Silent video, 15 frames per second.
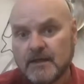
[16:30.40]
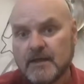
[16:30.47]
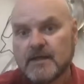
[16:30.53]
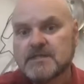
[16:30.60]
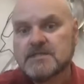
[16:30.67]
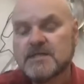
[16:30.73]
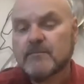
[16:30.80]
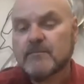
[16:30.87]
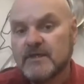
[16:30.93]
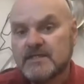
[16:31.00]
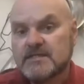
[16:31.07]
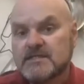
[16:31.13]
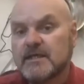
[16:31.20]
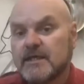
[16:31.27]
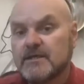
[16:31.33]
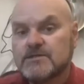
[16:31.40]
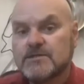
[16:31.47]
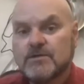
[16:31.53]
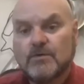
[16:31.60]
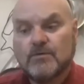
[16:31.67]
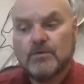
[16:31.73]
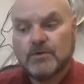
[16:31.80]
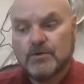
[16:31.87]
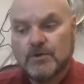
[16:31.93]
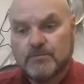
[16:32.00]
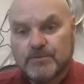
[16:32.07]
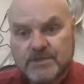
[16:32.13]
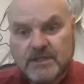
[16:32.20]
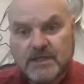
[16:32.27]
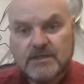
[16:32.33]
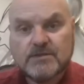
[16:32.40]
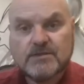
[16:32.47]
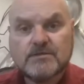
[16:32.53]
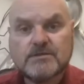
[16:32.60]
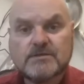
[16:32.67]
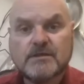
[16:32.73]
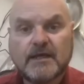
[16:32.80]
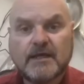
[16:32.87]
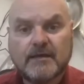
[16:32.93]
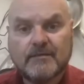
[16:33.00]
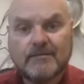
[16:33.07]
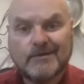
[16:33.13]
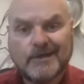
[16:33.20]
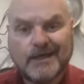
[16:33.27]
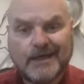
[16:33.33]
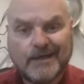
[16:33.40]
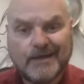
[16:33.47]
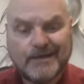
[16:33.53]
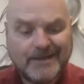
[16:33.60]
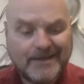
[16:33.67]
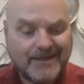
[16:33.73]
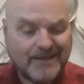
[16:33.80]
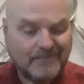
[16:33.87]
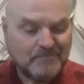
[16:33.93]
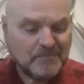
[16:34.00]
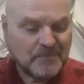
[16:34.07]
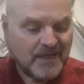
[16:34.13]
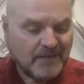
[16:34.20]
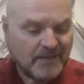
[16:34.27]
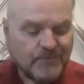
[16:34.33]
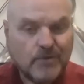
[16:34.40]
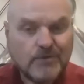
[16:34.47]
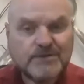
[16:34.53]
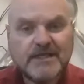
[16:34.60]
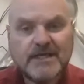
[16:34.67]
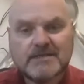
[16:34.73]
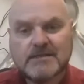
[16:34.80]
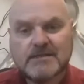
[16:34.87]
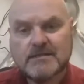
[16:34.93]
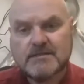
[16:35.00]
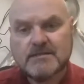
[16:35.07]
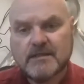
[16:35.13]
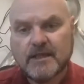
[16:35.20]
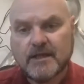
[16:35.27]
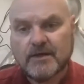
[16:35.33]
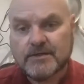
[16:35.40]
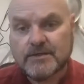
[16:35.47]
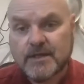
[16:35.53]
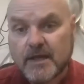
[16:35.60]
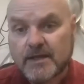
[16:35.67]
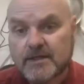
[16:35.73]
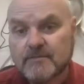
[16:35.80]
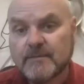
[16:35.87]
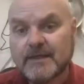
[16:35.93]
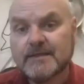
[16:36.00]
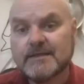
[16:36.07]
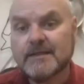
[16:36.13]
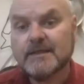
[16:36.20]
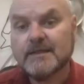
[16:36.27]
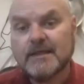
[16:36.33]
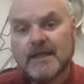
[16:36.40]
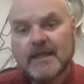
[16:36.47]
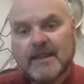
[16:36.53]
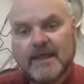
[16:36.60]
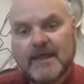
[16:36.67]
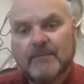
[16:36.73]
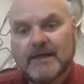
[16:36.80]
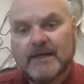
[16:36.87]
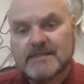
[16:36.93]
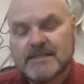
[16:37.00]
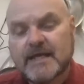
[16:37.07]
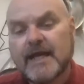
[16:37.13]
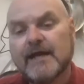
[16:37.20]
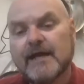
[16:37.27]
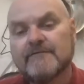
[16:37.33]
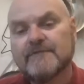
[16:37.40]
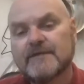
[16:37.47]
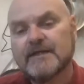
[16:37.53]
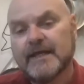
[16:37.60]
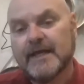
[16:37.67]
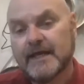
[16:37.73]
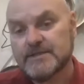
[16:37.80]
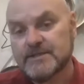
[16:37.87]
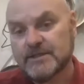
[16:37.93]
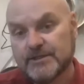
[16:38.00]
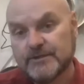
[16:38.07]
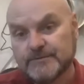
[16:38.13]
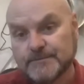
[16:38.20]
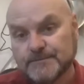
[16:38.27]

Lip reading: some of these things to good procedures and processes that are documented, that my staff can execute.